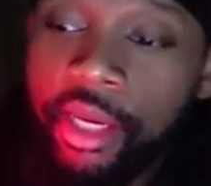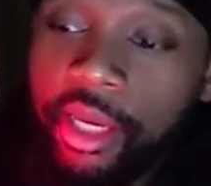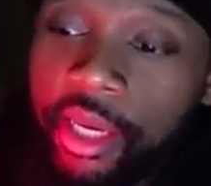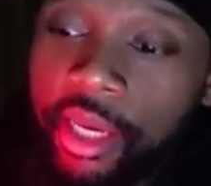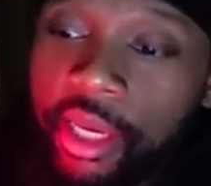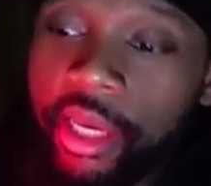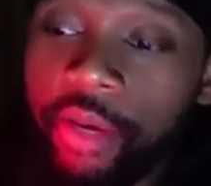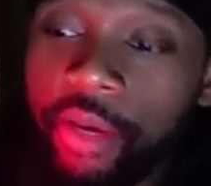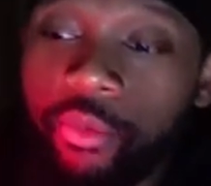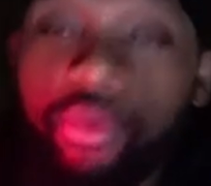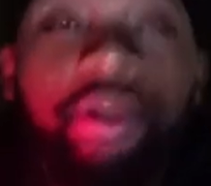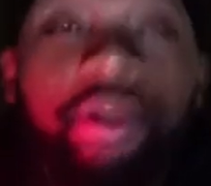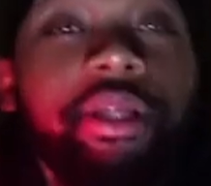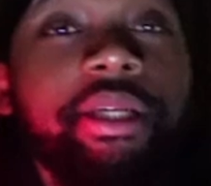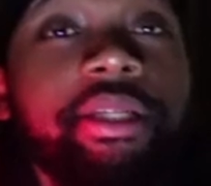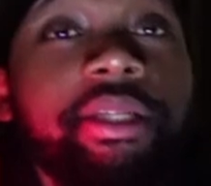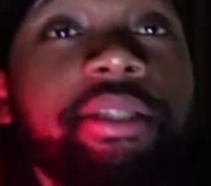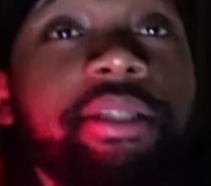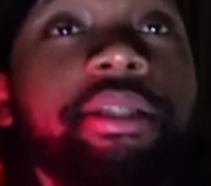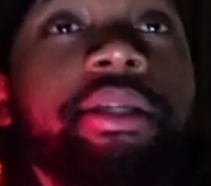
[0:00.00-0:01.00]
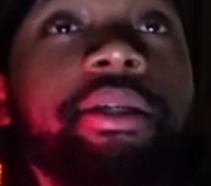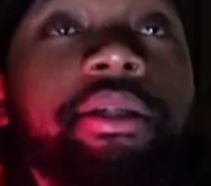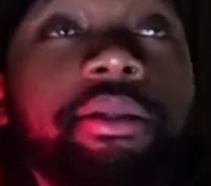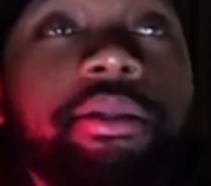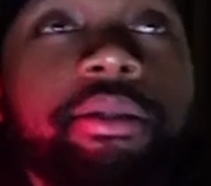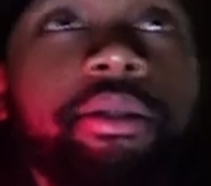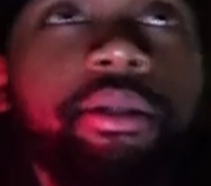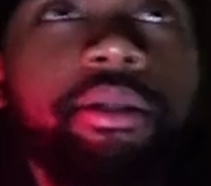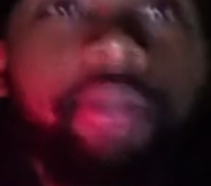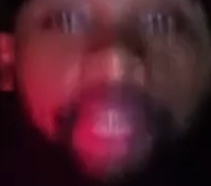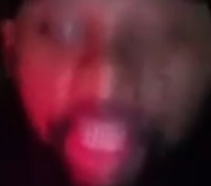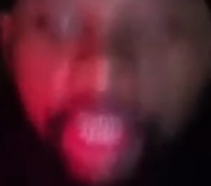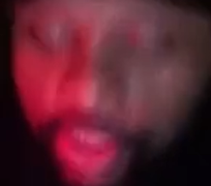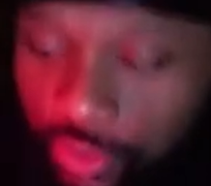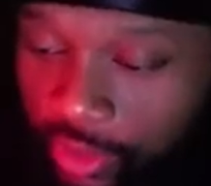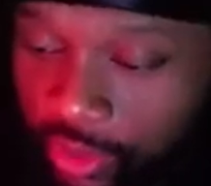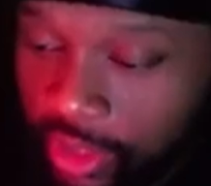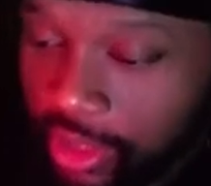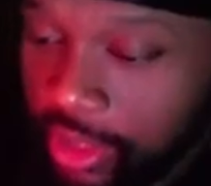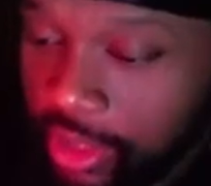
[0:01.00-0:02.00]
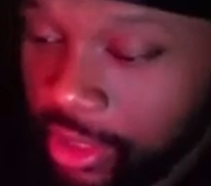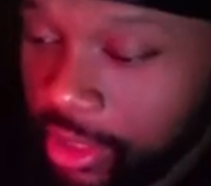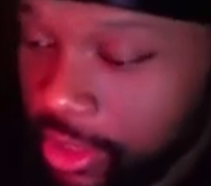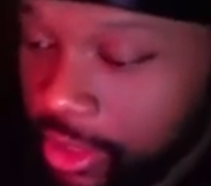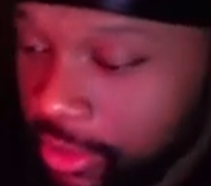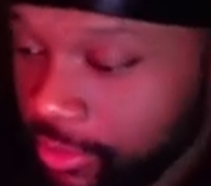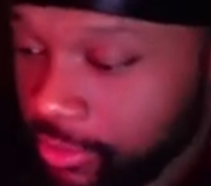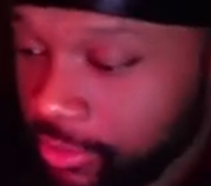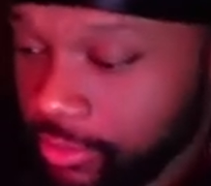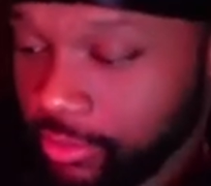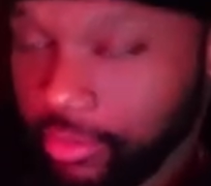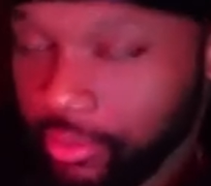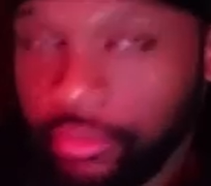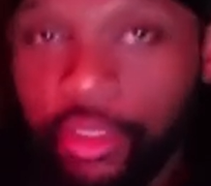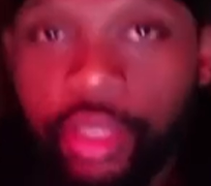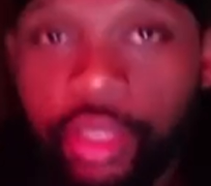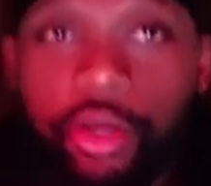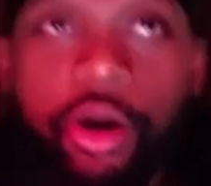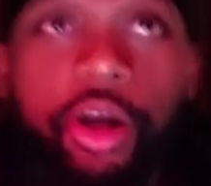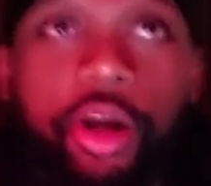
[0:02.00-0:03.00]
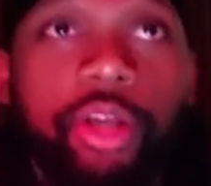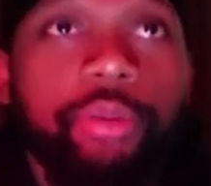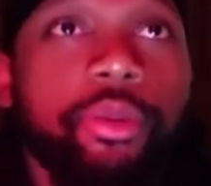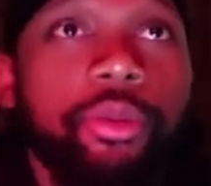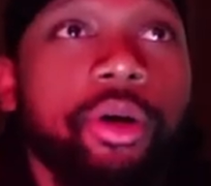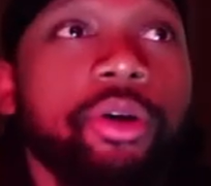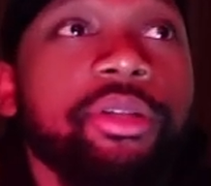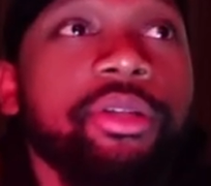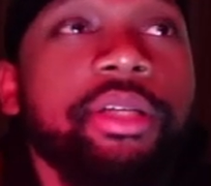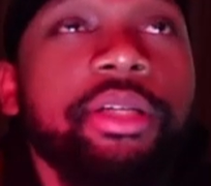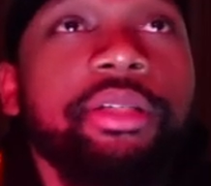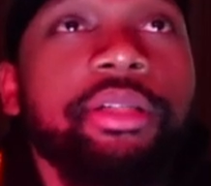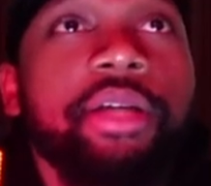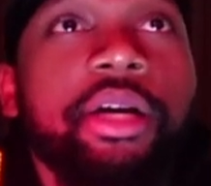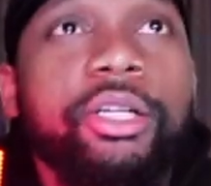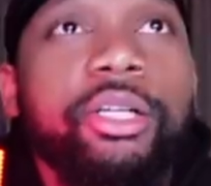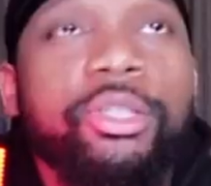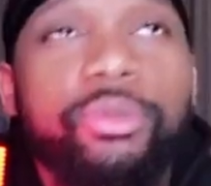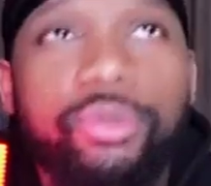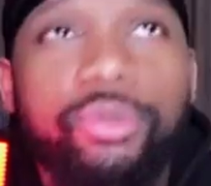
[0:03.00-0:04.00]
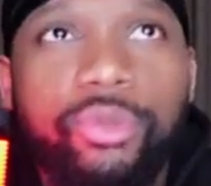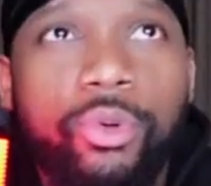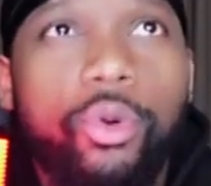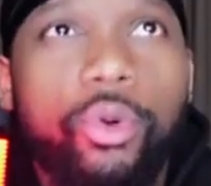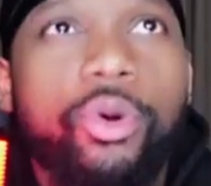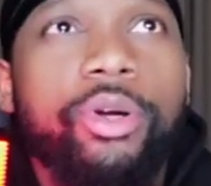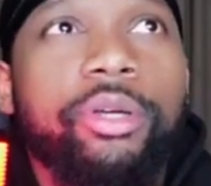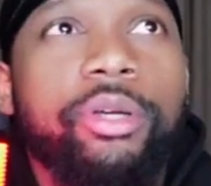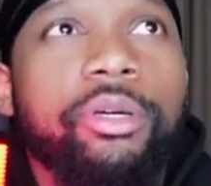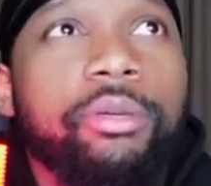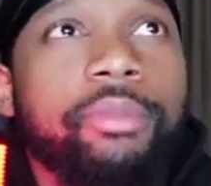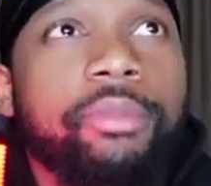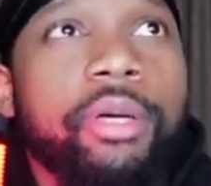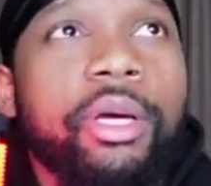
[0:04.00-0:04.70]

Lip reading: And what did he say? Guess what he said in the argument on TikTok? She was recording him.